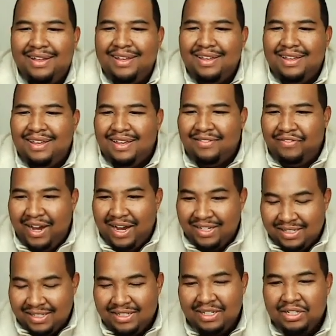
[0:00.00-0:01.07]
Yeah,
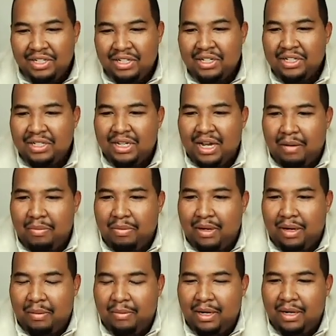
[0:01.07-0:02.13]
fractions is a good
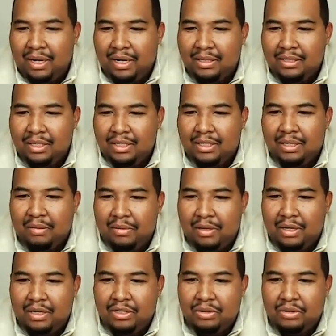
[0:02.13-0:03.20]
topic. I mean, that's just
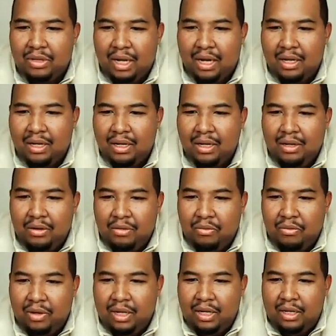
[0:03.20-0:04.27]
something that you got to
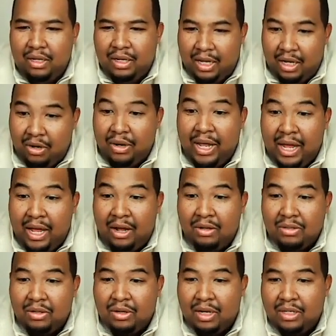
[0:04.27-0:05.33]
really nail
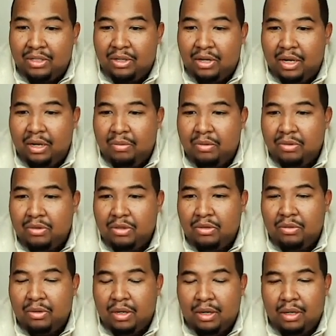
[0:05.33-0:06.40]
down so that you're able
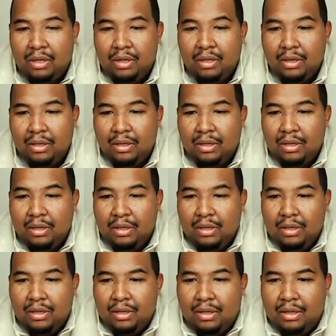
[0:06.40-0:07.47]
to, so
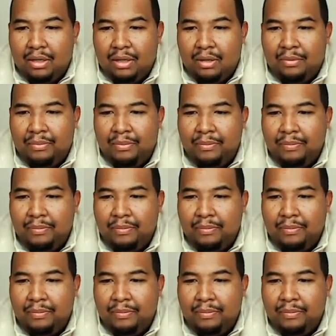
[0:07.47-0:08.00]
that